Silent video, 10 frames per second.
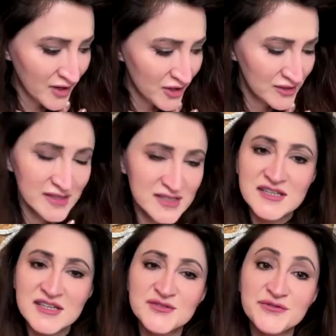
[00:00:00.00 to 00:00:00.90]
our
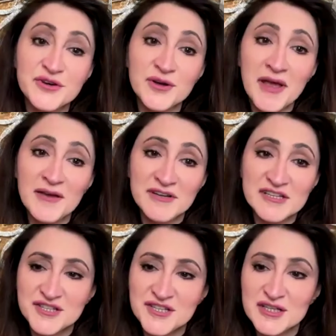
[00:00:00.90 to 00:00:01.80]
listeners from
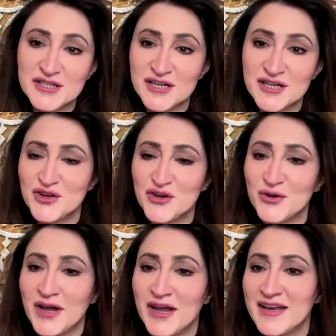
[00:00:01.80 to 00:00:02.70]
FHTJ,
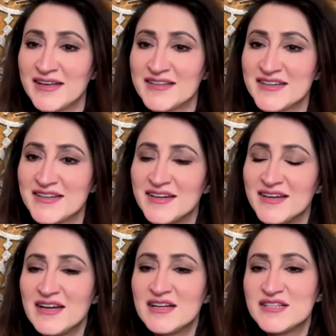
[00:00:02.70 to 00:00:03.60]
Joe,
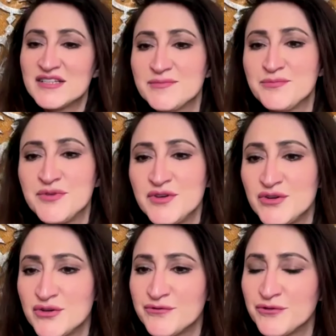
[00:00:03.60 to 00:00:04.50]
and just a
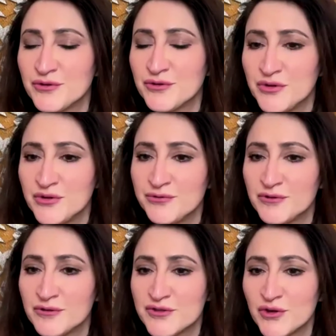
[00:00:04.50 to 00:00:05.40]
beautiful,
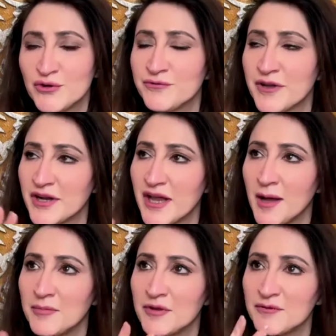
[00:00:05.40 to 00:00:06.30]
beautiful soul, very
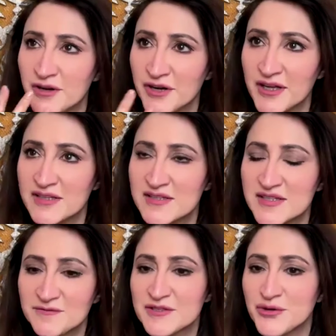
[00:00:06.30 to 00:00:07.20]
humble, very
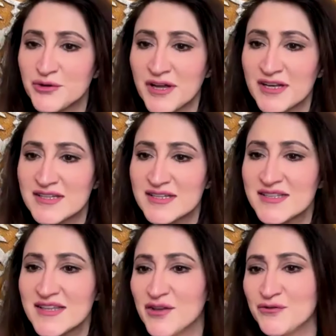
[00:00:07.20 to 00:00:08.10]
service
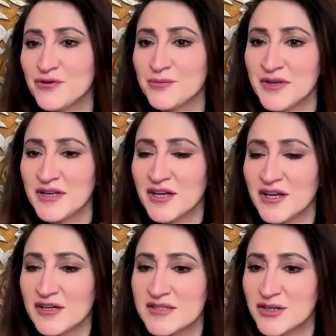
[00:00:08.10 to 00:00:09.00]
oriented. Thank you for being
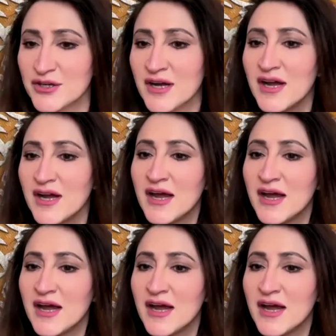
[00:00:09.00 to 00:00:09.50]
here, sir.